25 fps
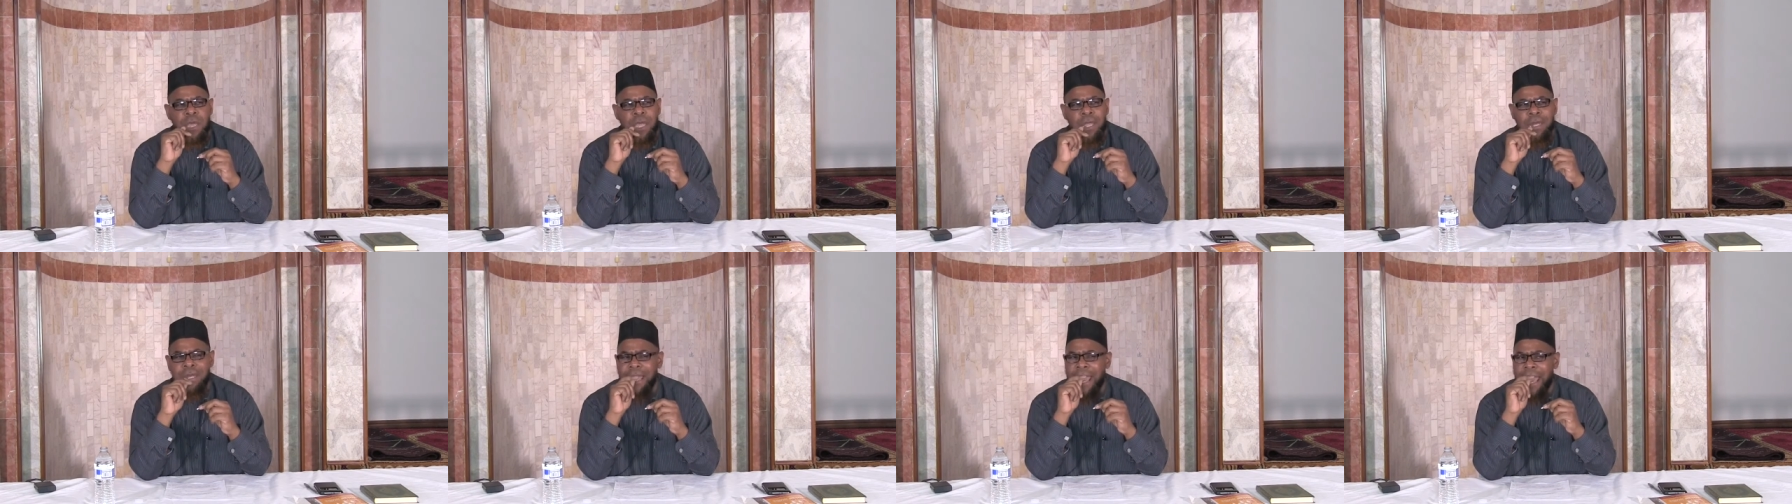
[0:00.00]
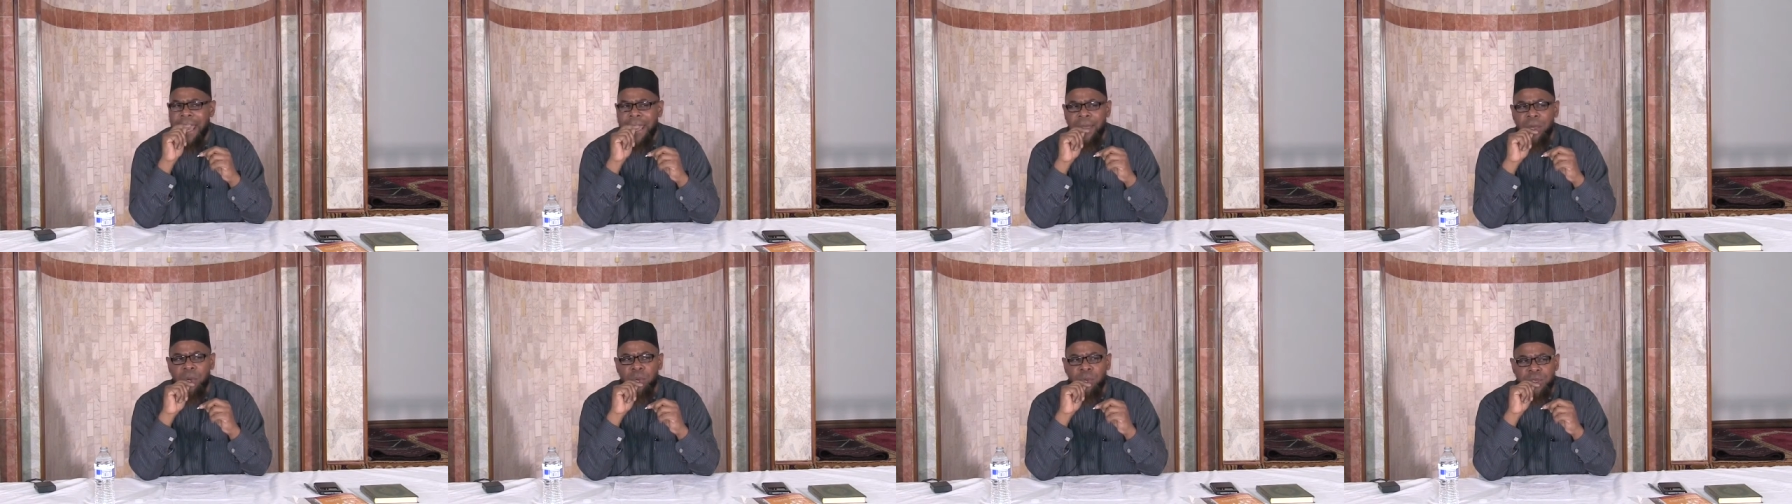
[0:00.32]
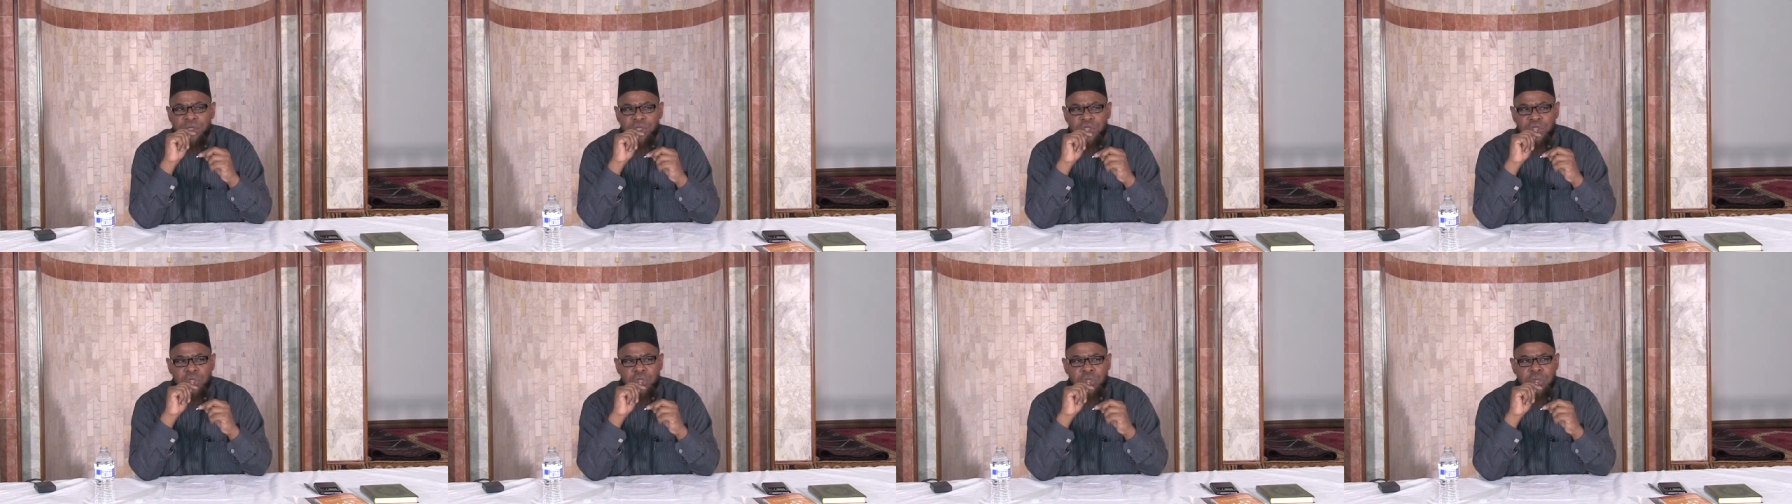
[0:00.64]
in
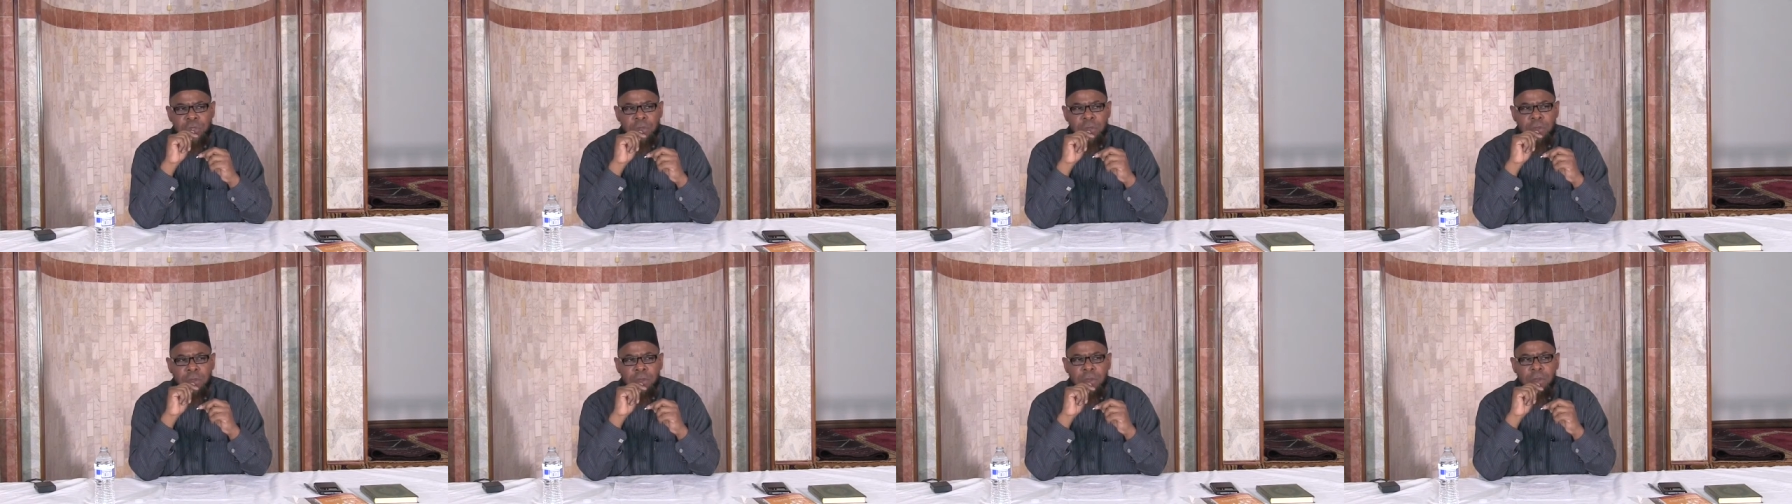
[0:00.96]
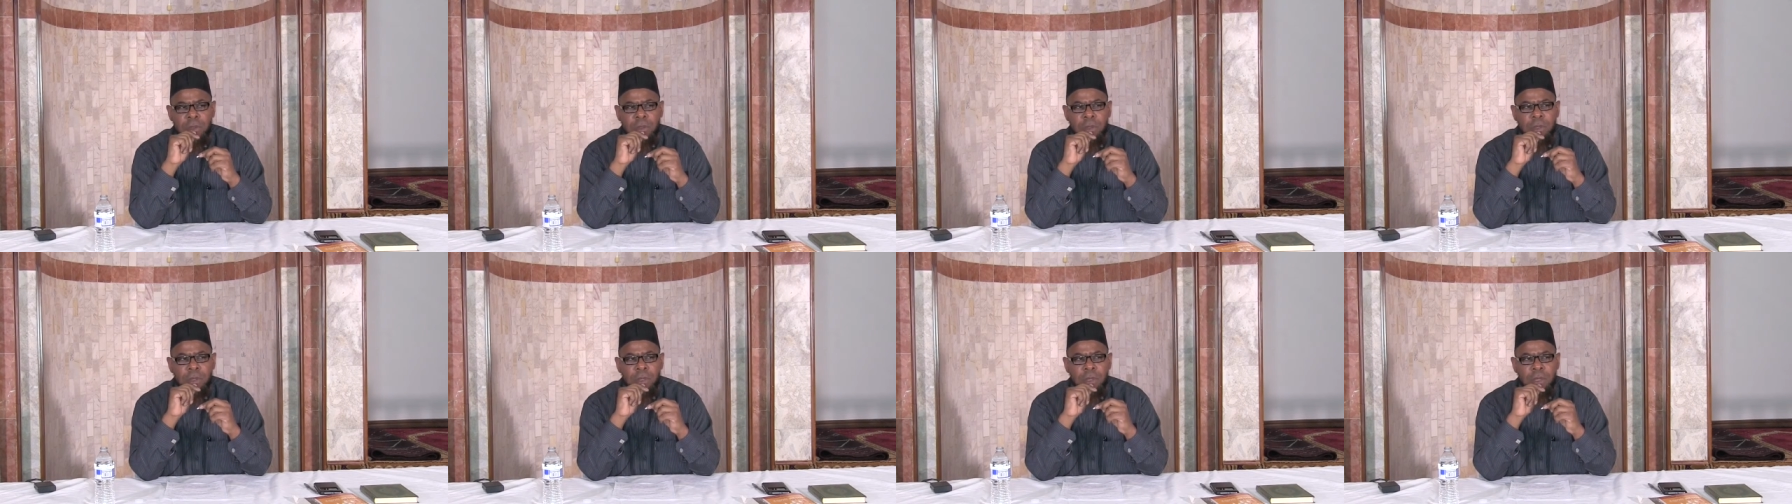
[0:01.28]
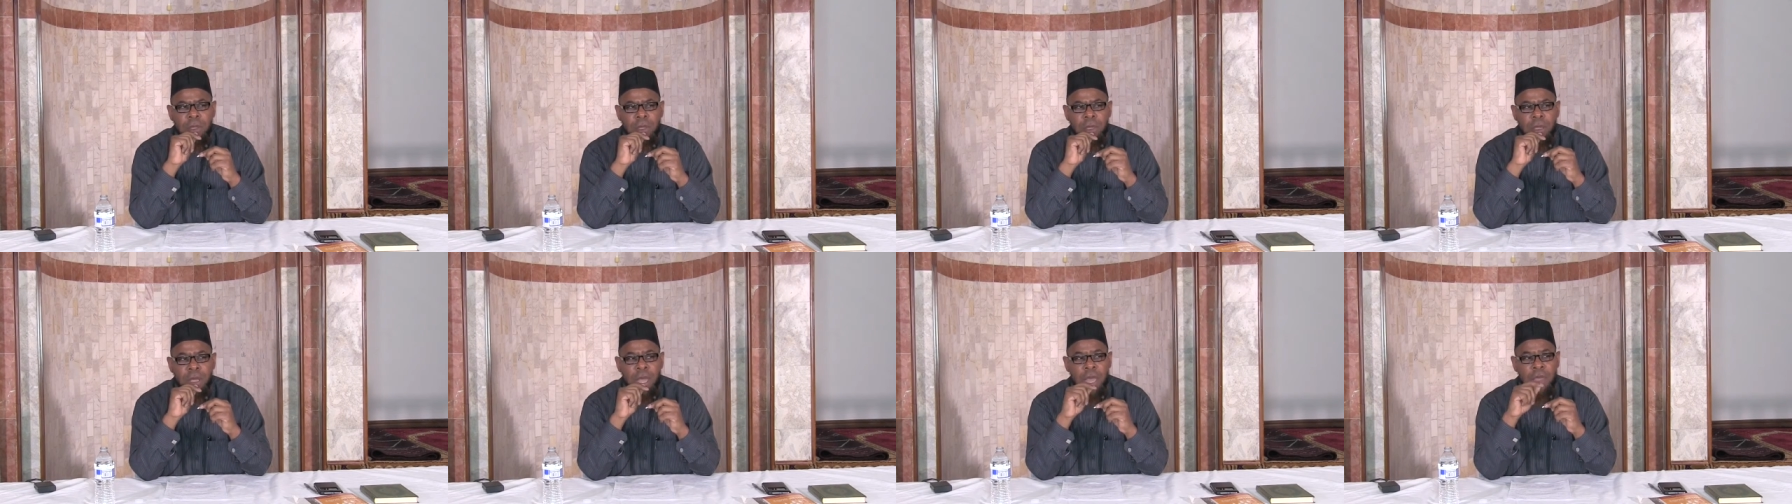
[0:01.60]
anguish.
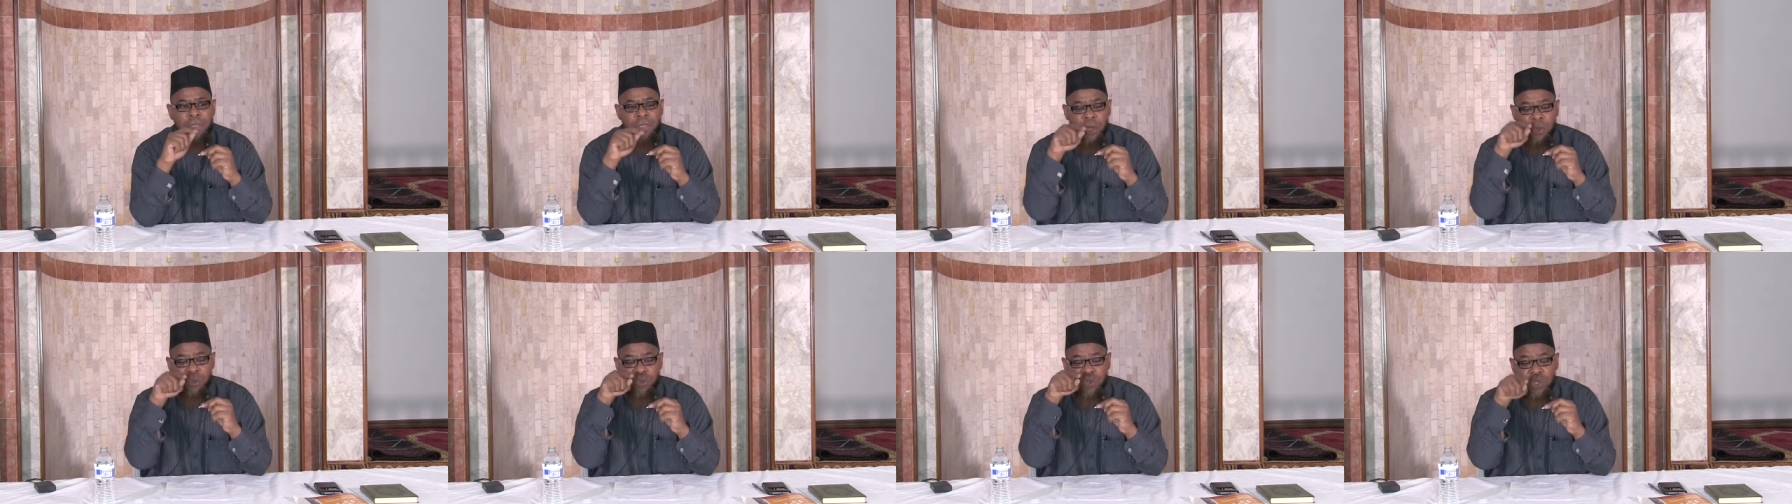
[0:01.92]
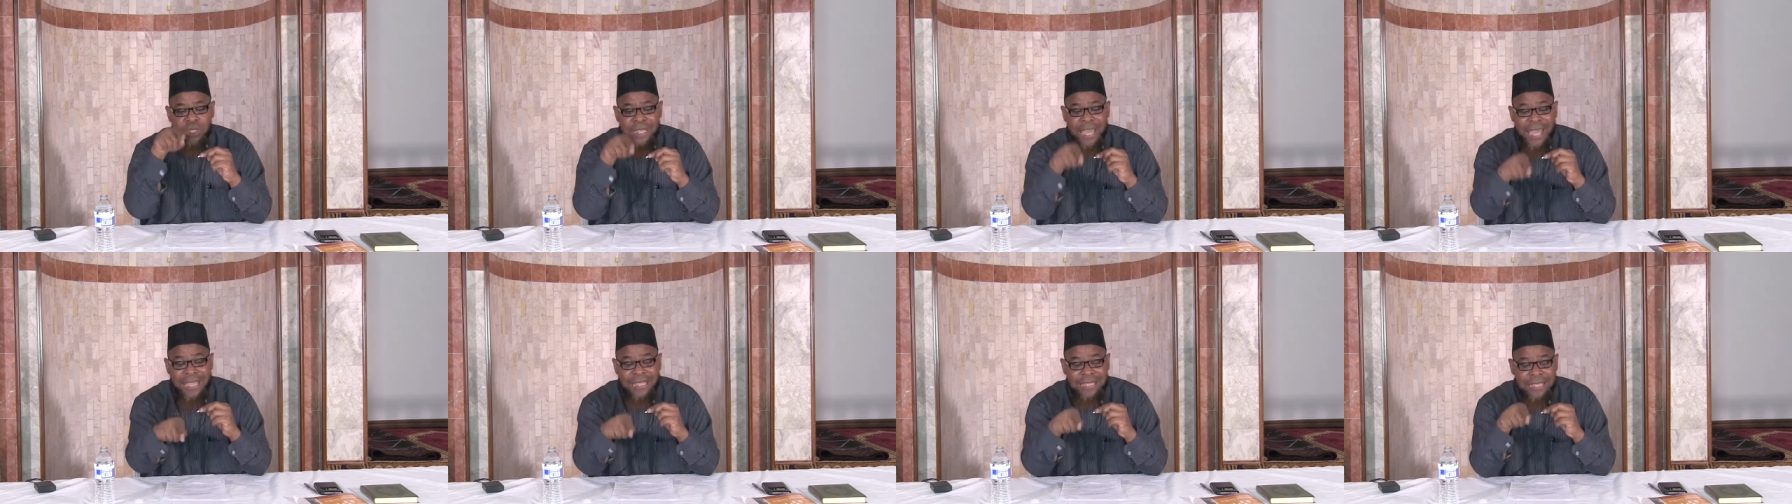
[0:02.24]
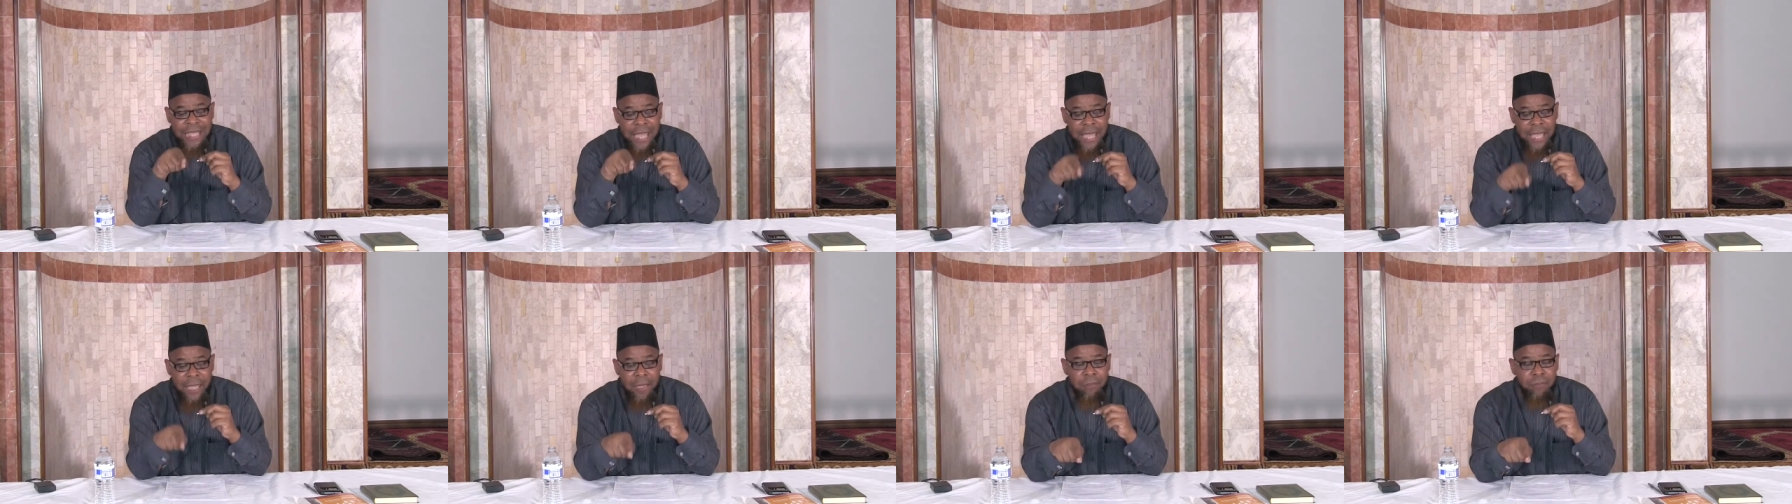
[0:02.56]
And they'll say
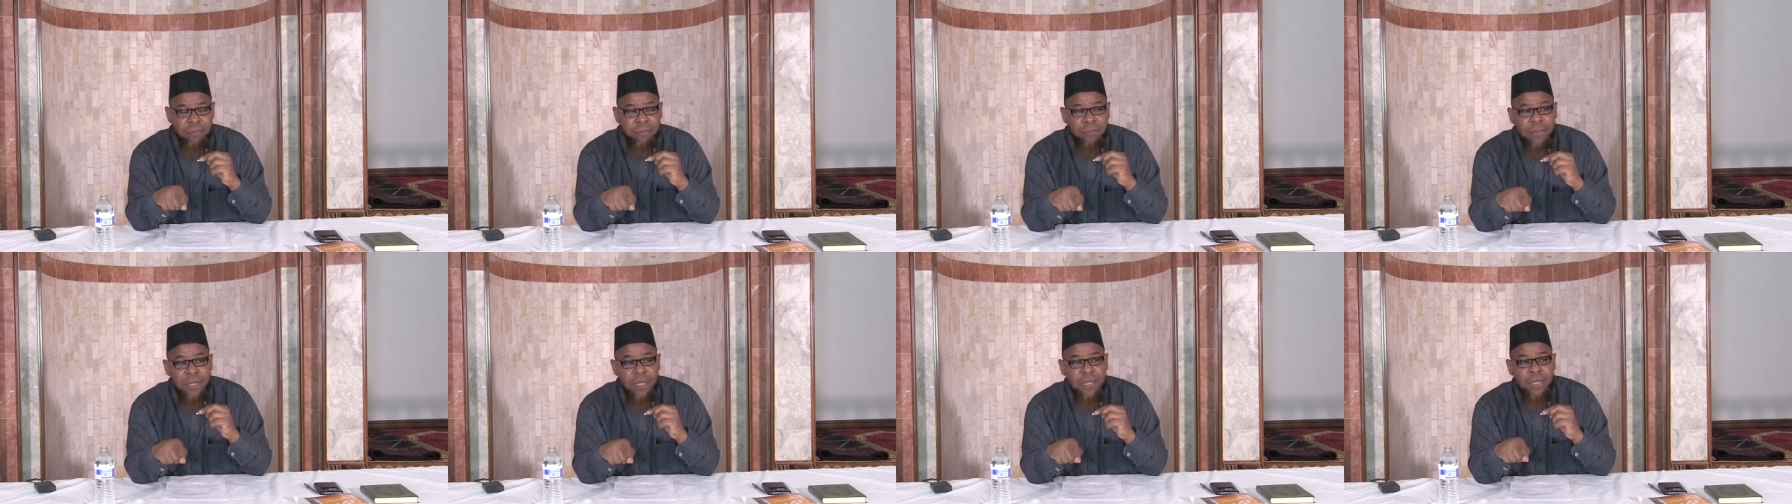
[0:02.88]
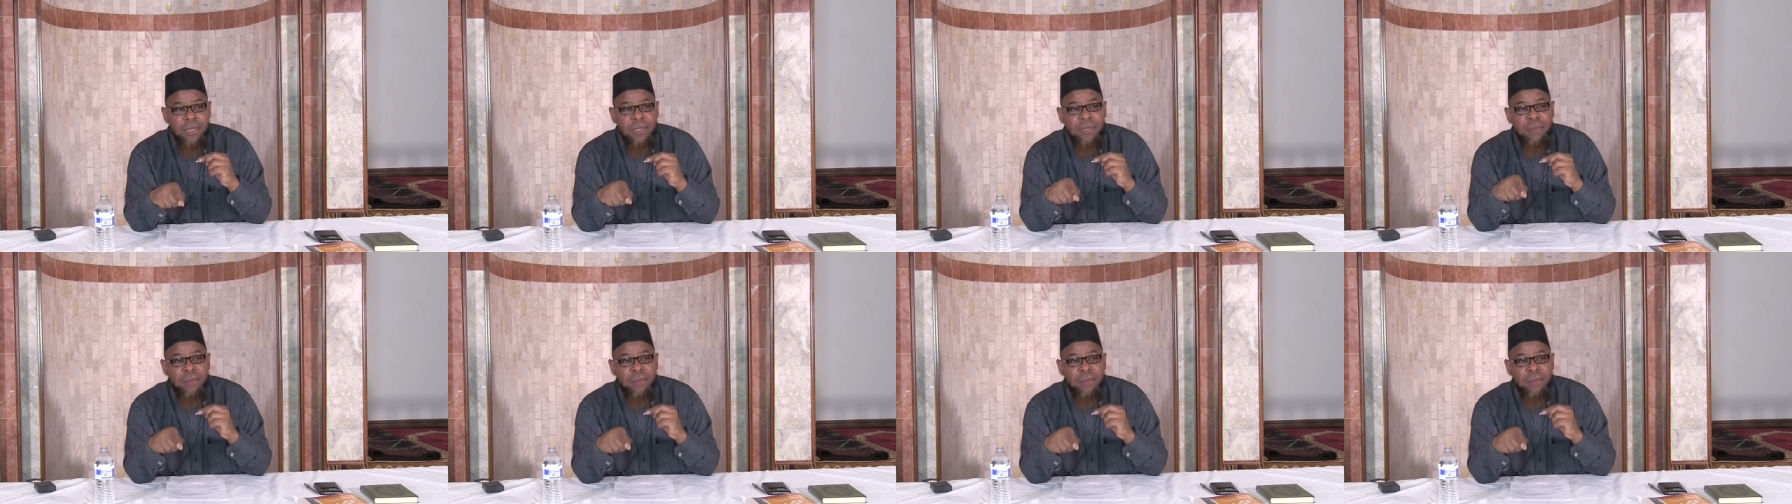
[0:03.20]
to him,